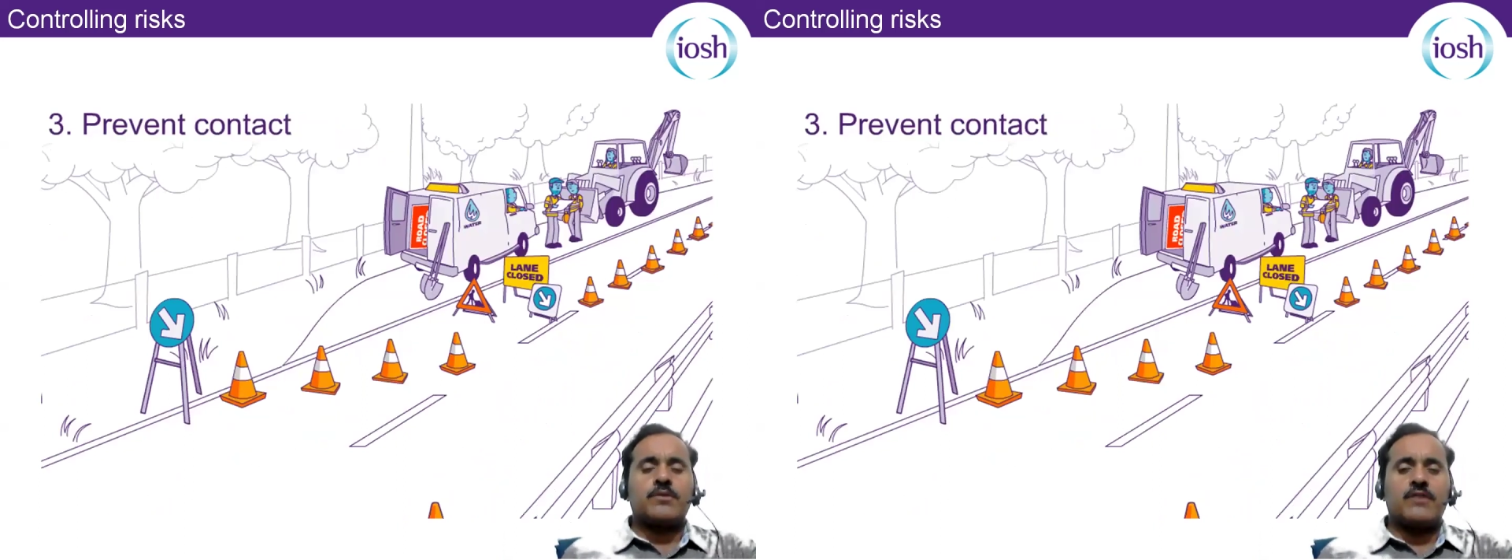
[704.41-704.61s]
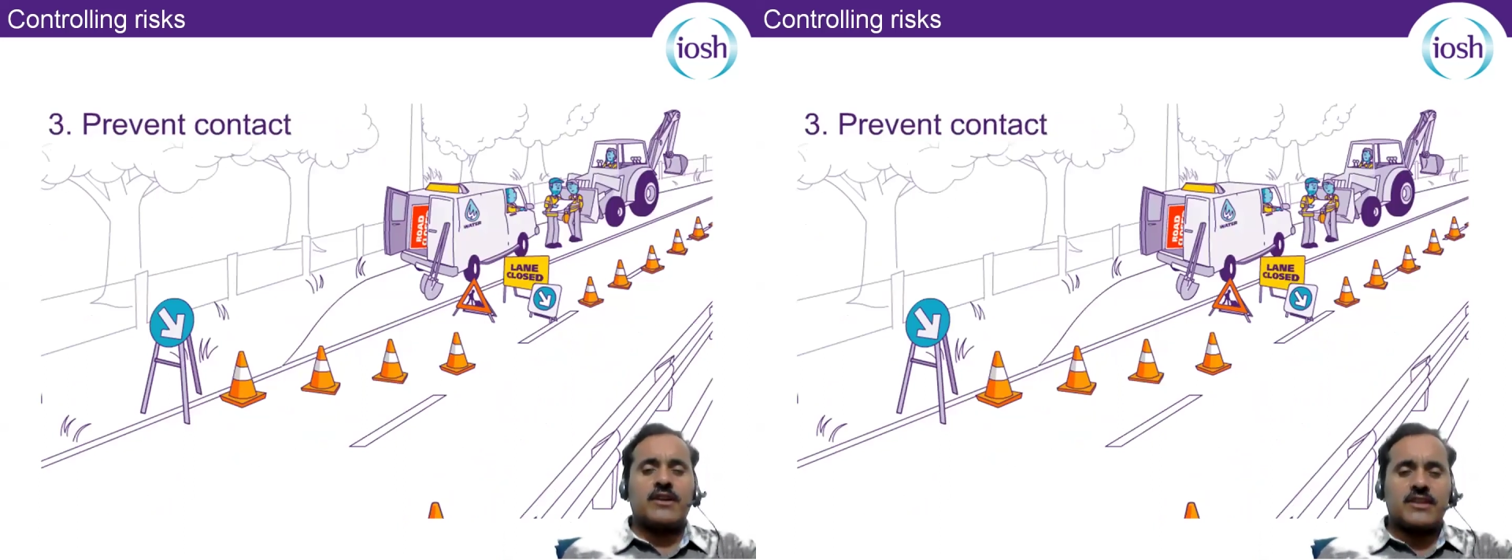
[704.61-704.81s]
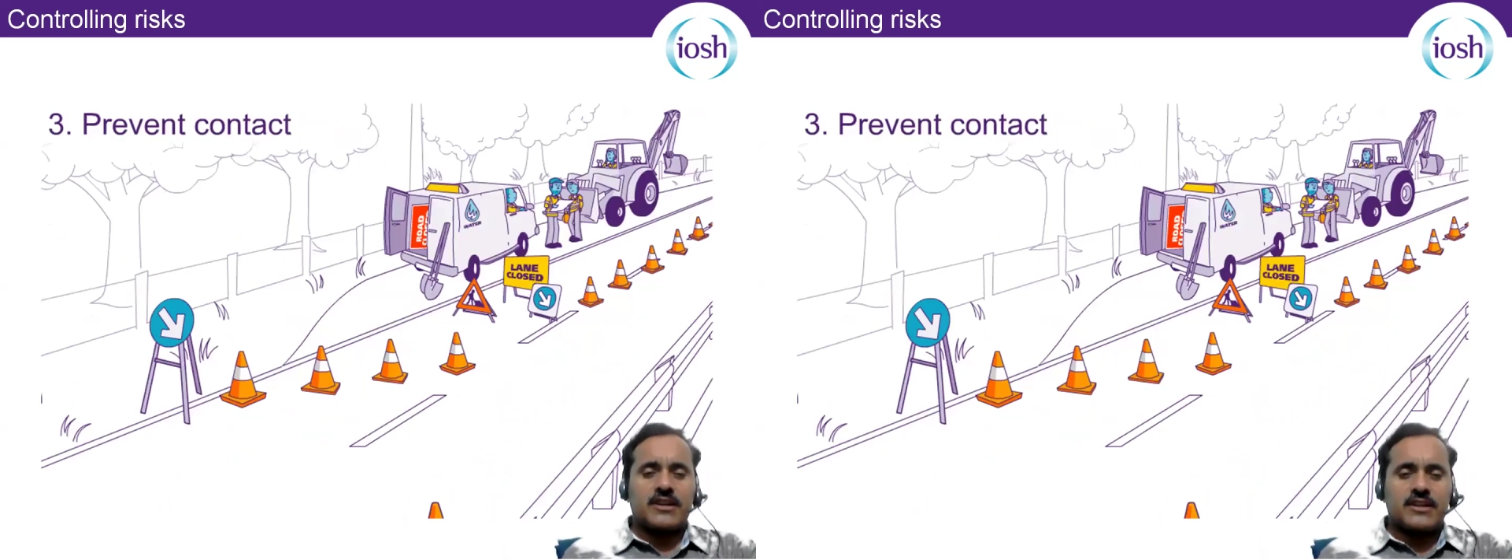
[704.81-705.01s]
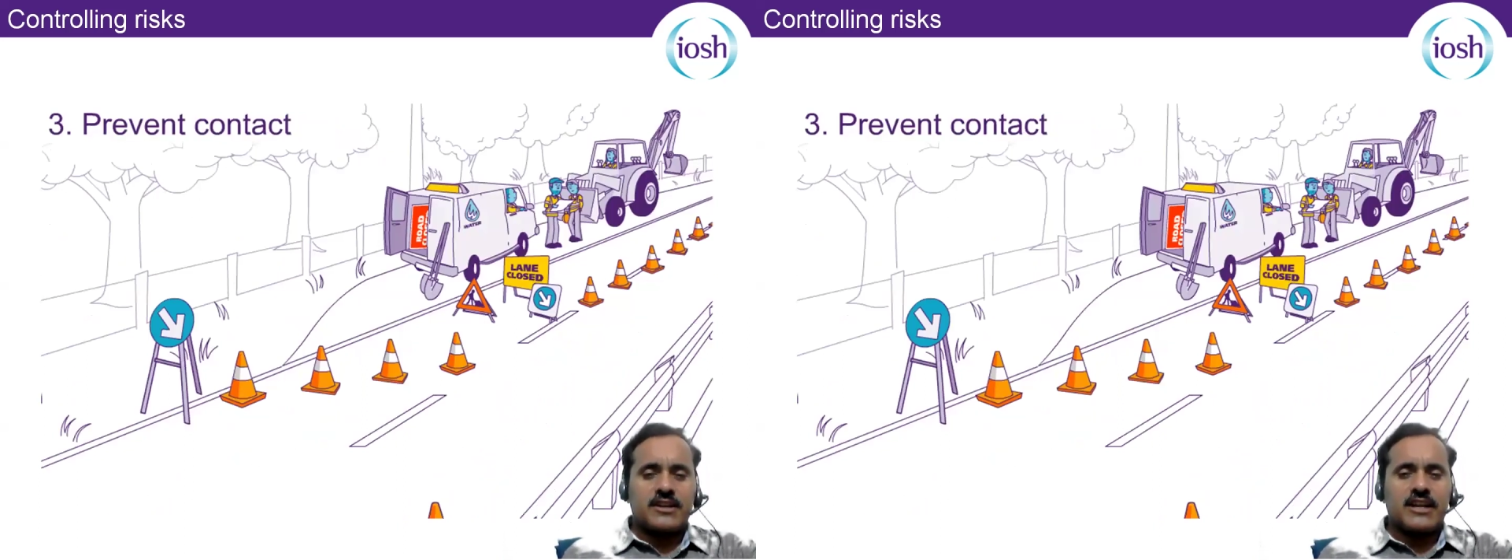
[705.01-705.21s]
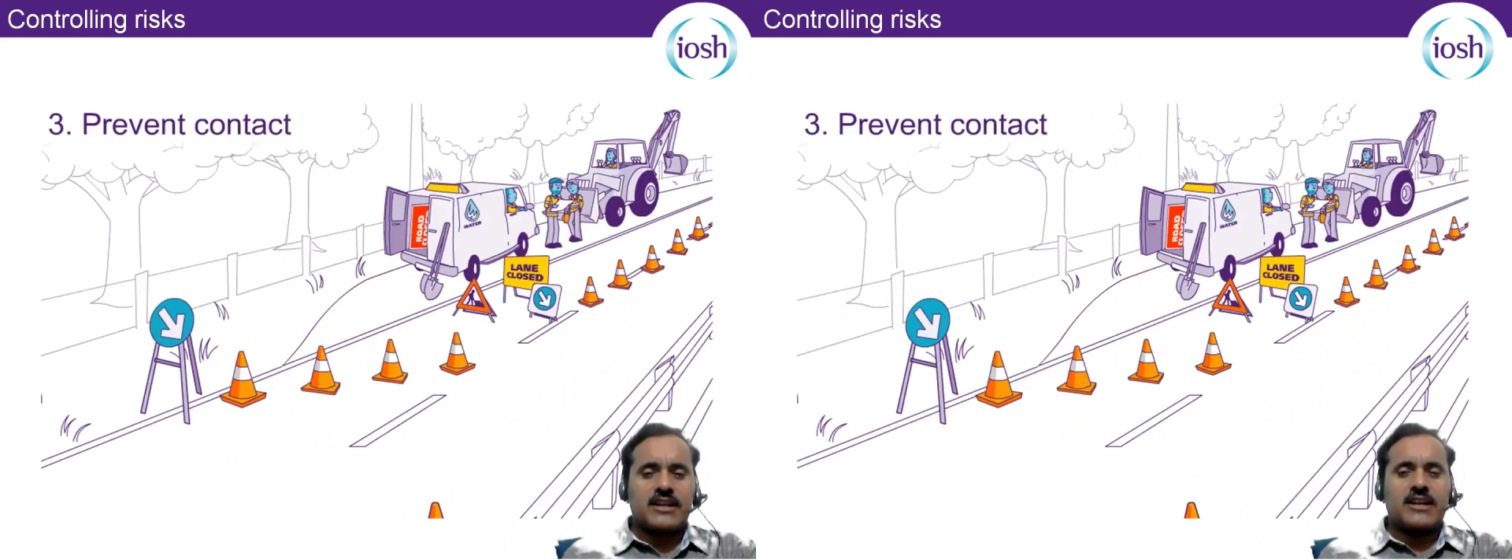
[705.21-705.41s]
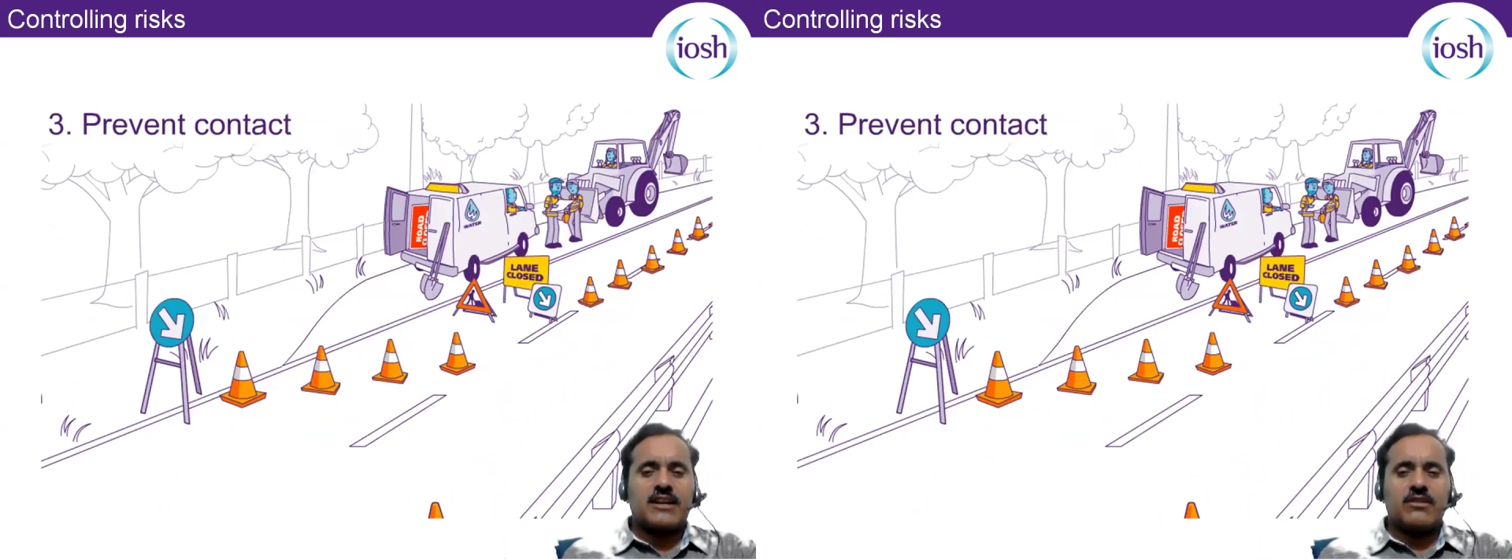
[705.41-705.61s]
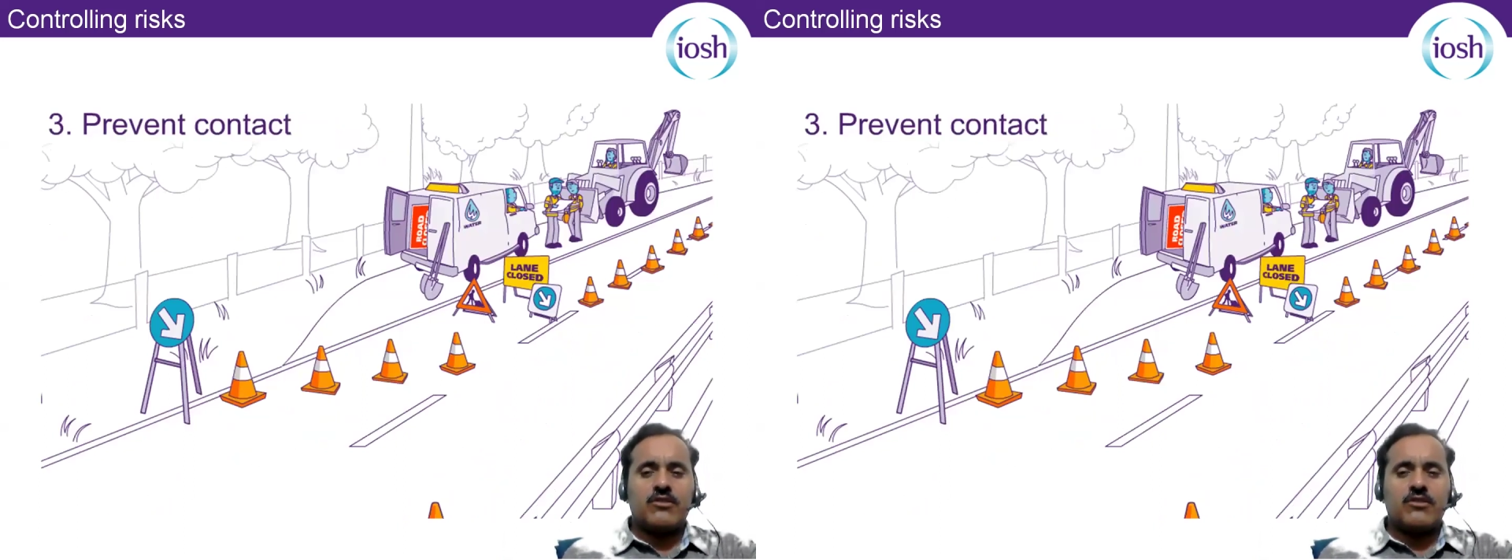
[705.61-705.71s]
prevent the contact and